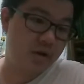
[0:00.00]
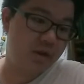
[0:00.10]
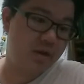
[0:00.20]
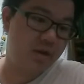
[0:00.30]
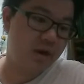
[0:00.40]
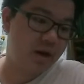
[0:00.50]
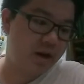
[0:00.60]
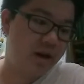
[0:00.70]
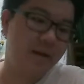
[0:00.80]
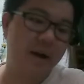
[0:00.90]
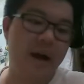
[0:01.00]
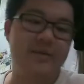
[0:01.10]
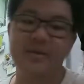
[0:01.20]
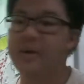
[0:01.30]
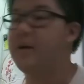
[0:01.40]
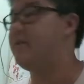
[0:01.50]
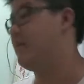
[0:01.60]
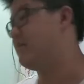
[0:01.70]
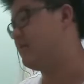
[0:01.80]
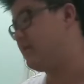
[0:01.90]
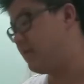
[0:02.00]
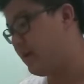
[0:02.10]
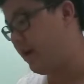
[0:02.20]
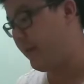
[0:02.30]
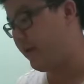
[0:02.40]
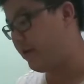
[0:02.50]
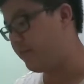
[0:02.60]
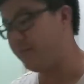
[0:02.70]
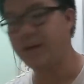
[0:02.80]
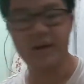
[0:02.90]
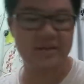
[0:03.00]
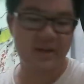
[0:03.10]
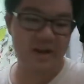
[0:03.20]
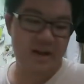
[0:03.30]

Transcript: then I have some high doubts about it, because